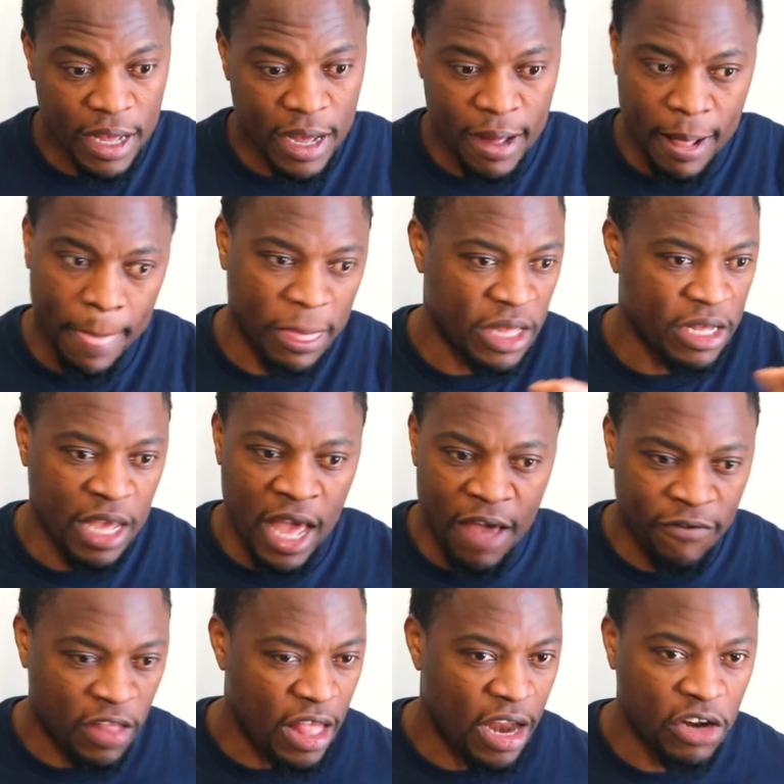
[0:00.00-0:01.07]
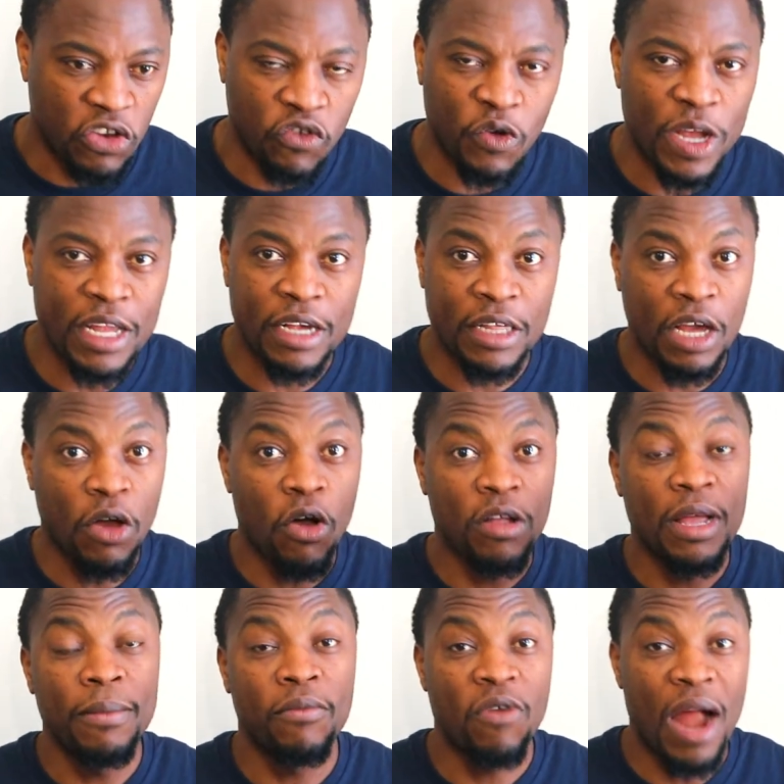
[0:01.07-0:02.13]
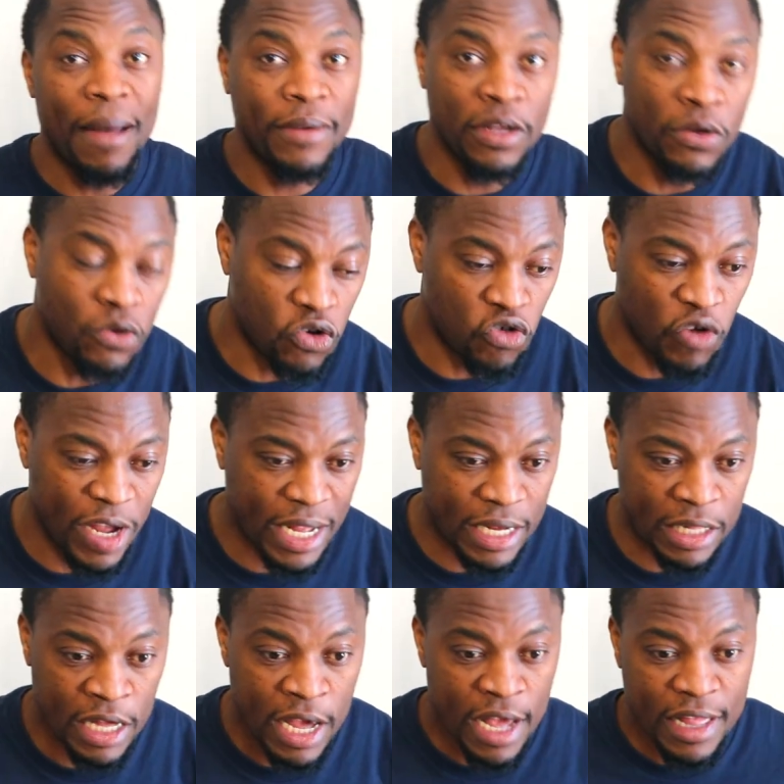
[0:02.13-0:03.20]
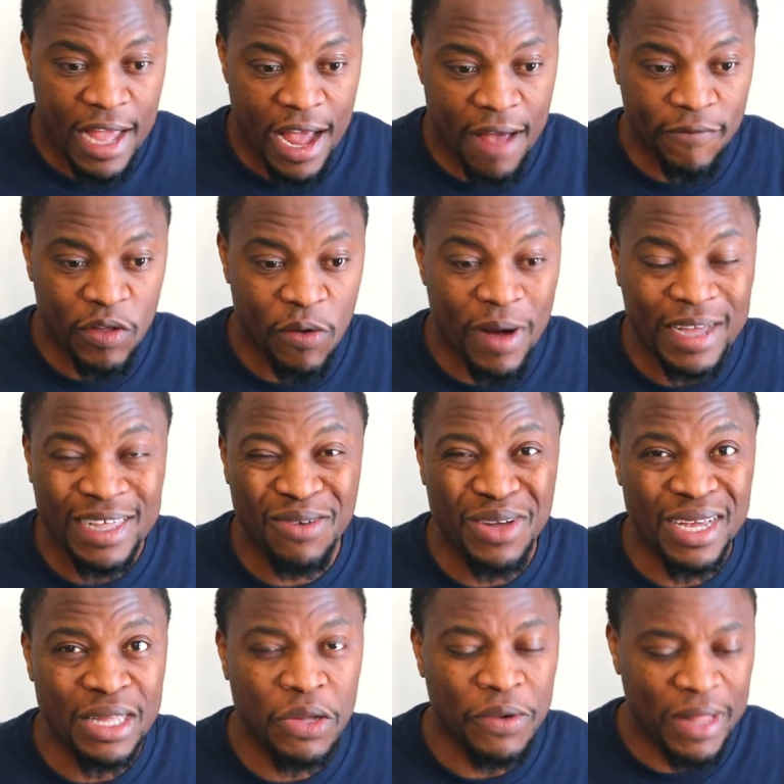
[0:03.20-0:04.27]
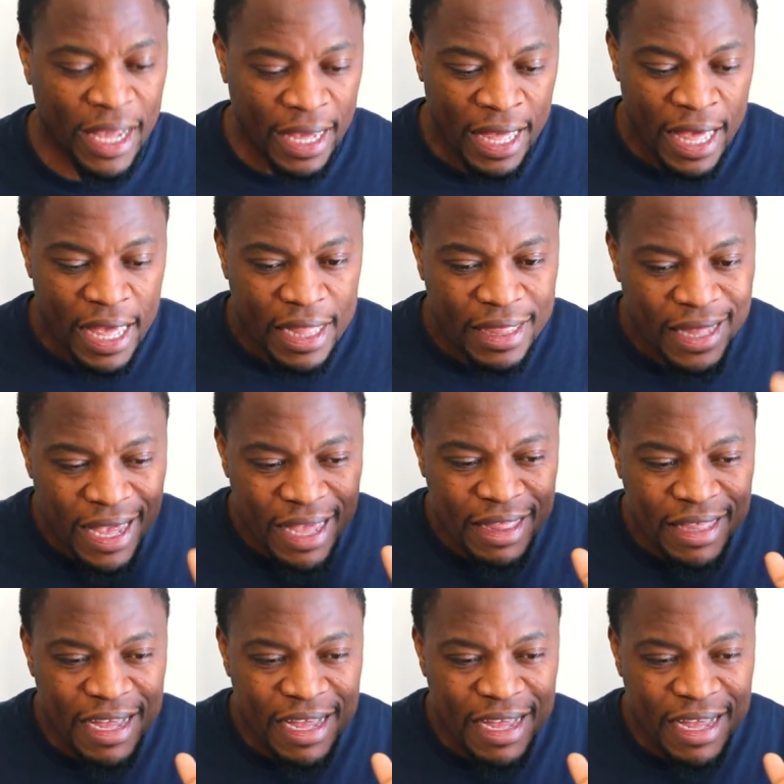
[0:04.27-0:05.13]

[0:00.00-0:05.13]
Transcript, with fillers: They're, they have a lot of traders. They call them Robinhood traders. They have no idea what they're doing. Like they,